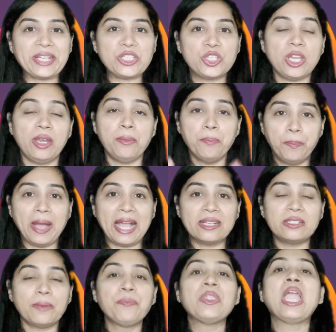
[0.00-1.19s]
question,
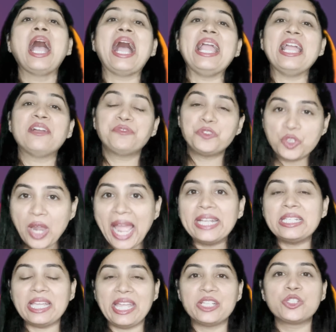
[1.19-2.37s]
but I have
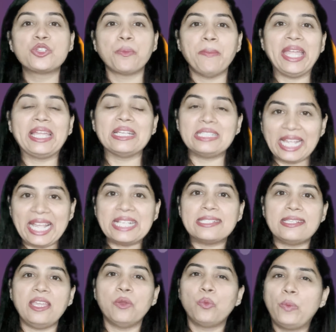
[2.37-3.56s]
tried it to make it
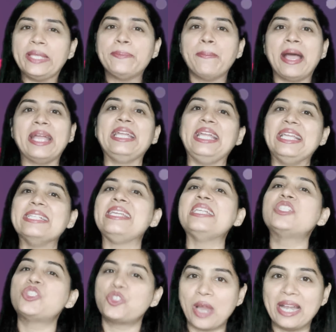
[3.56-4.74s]
easy with my
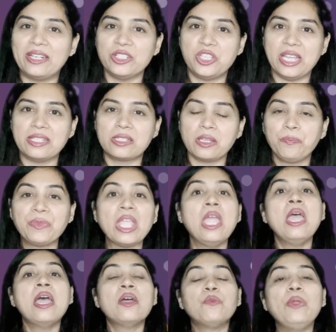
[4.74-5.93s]
easy strategies.
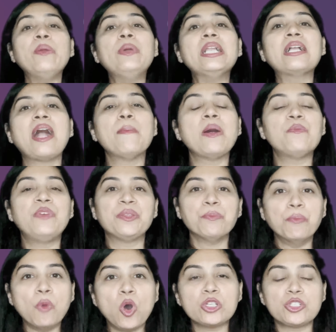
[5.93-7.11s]
We will come up with
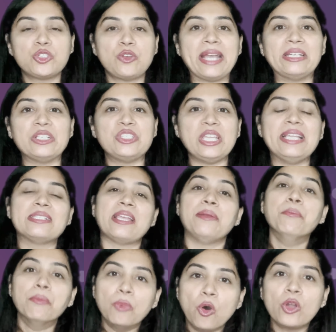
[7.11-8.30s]
more strategies
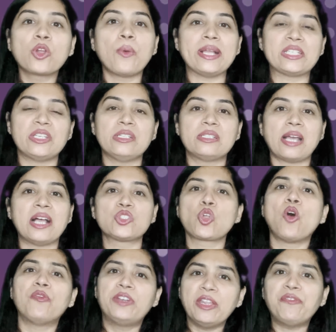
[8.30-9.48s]
and more question
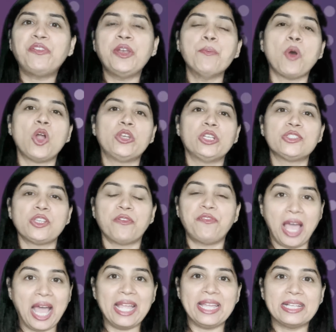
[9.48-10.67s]
tasks of different modules
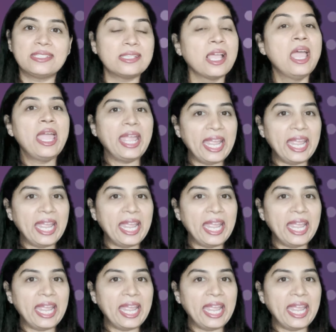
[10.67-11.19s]
of IELTS